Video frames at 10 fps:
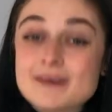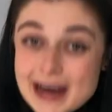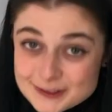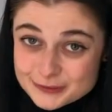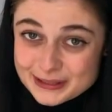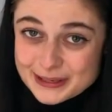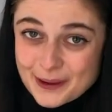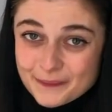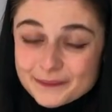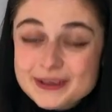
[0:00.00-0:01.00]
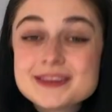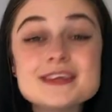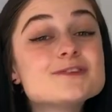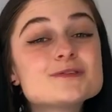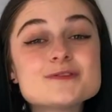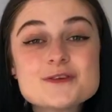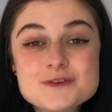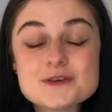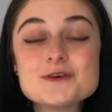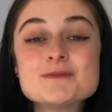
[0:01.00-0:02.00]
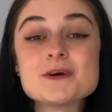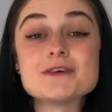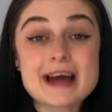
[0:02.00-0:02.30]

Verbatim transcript: As we know, this was the tomb of